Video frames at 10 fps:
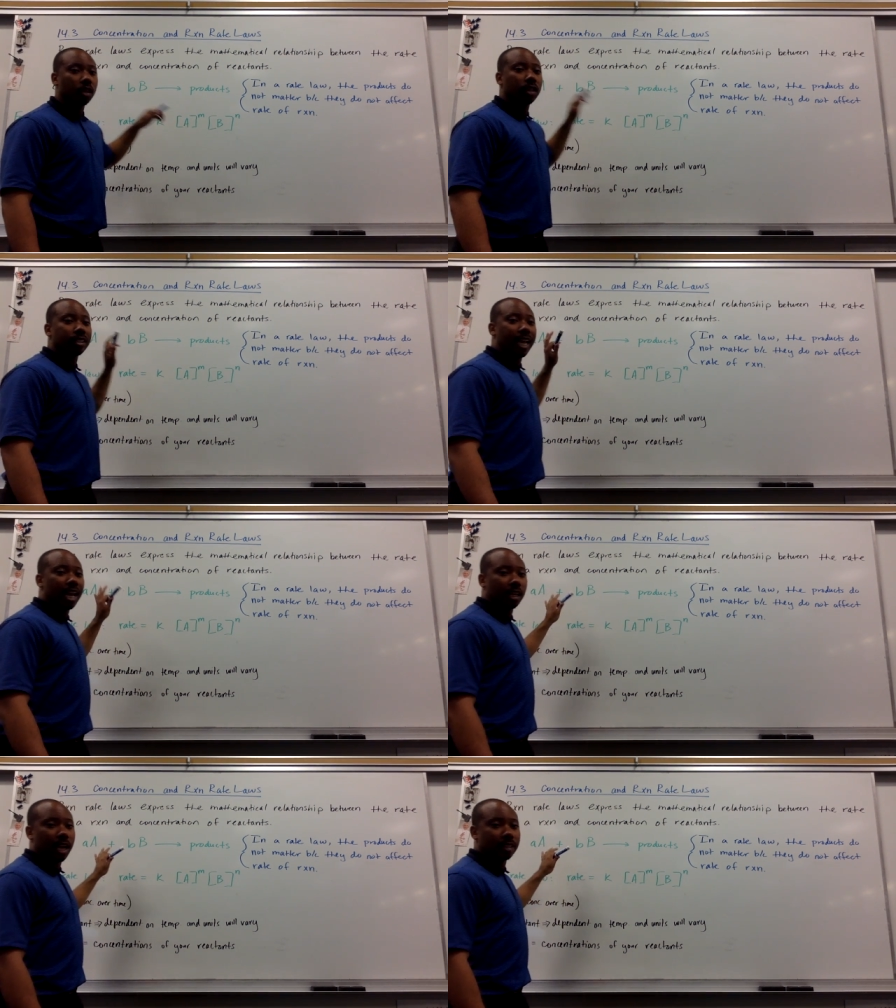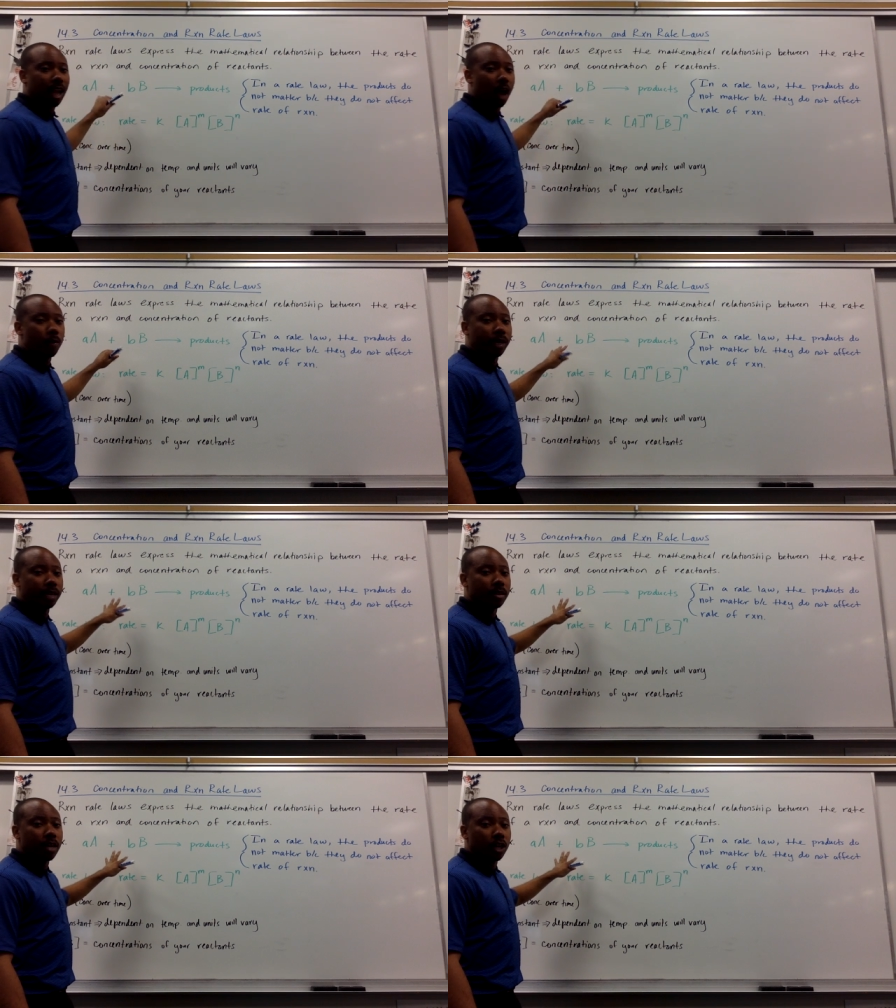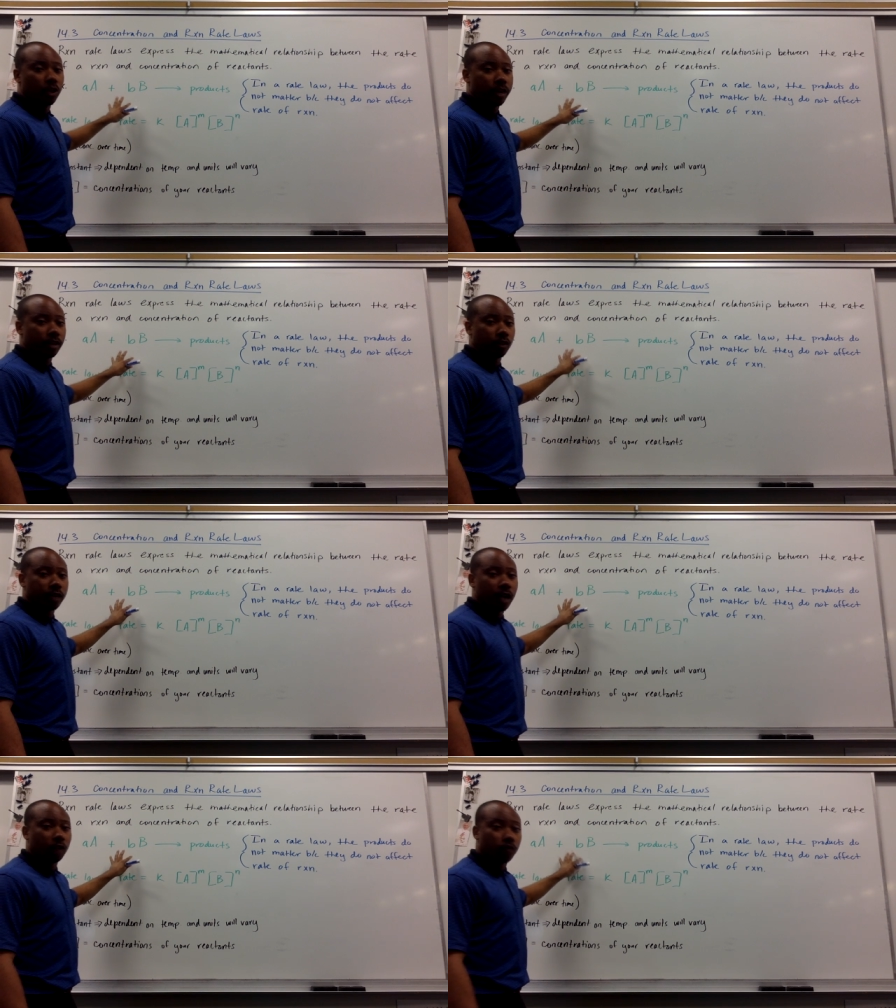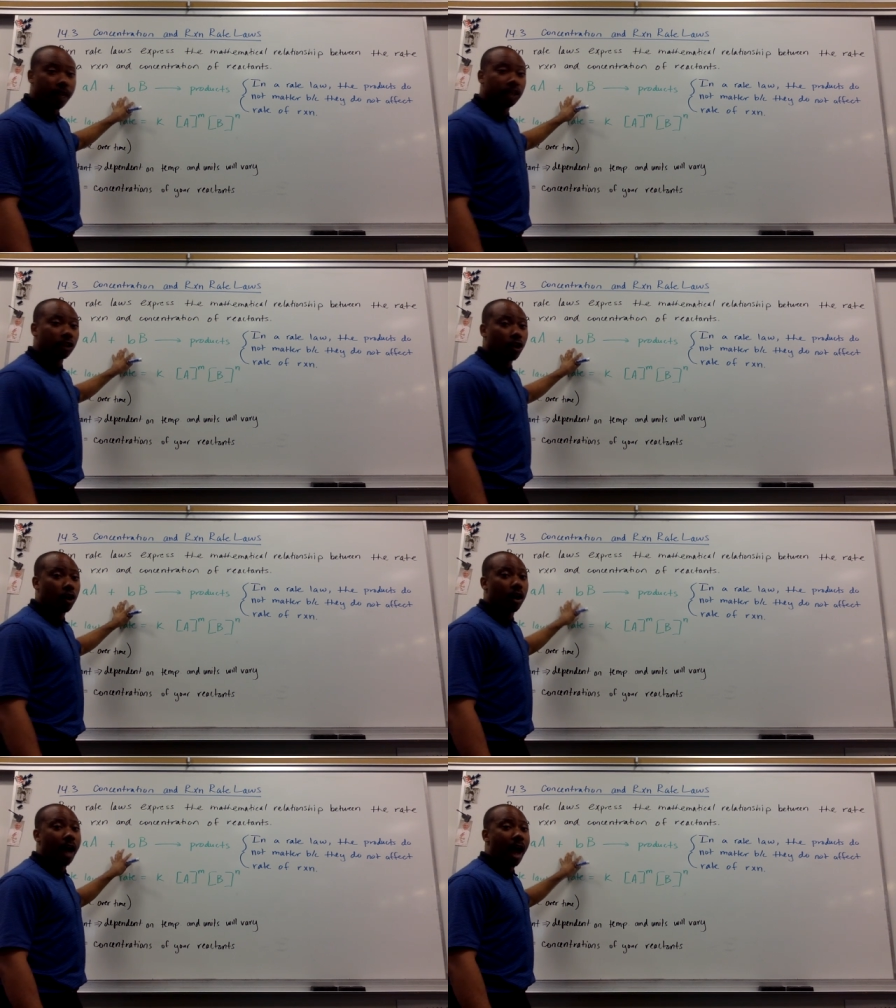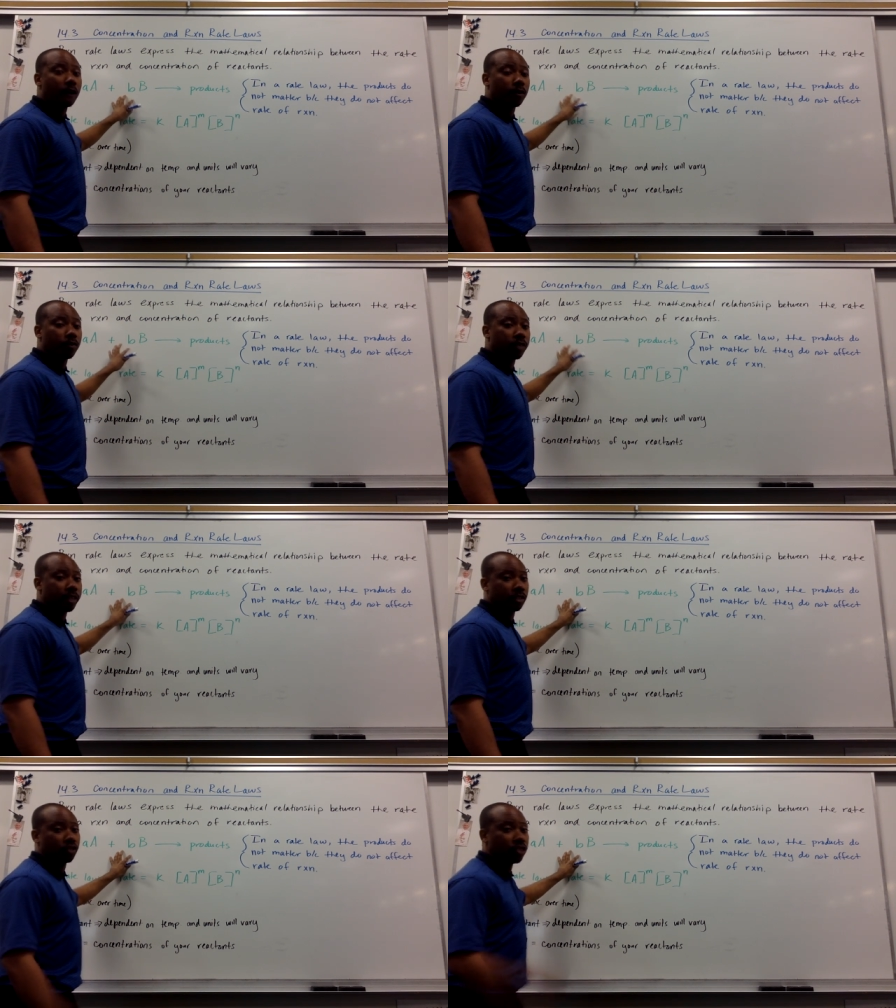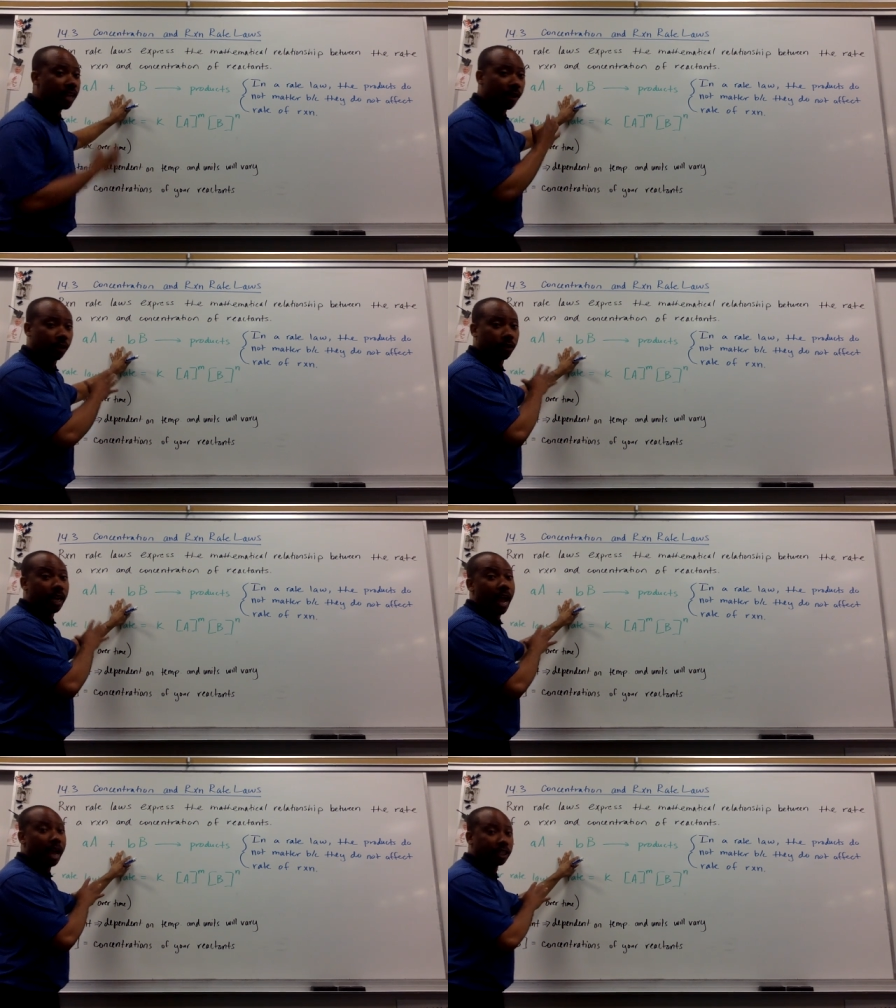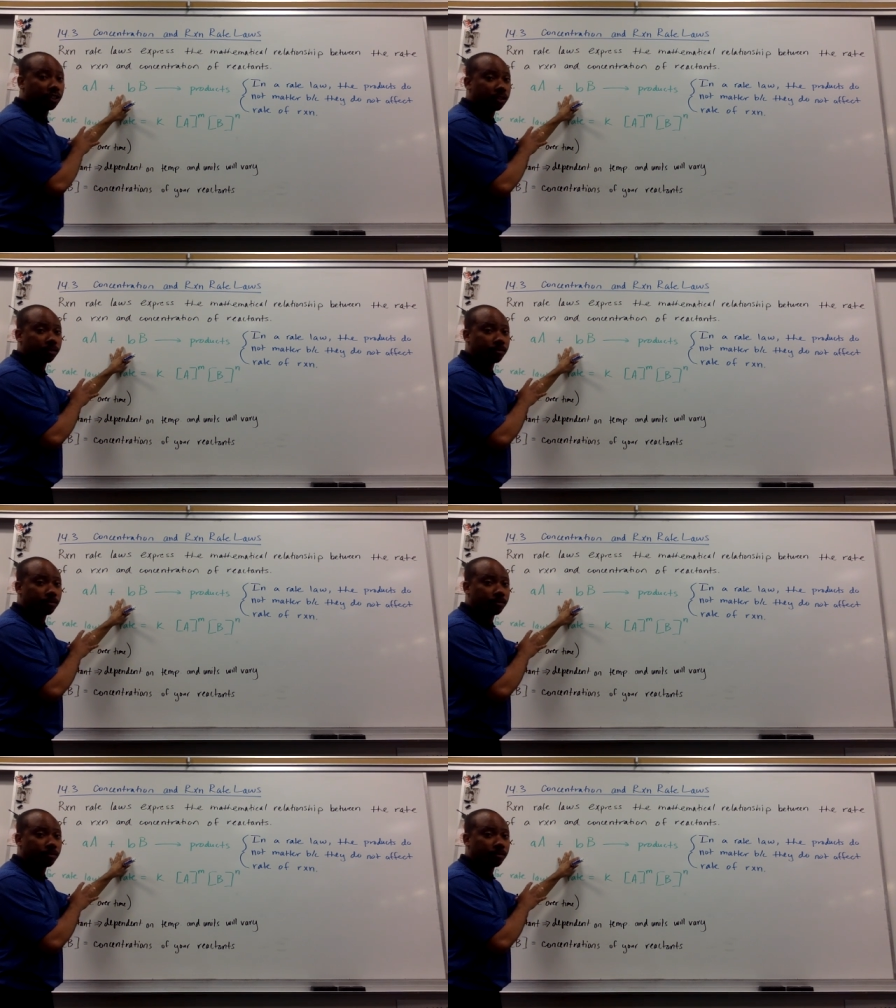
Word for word: Let's analyze how we can create a, a rate law out of this generic reaction.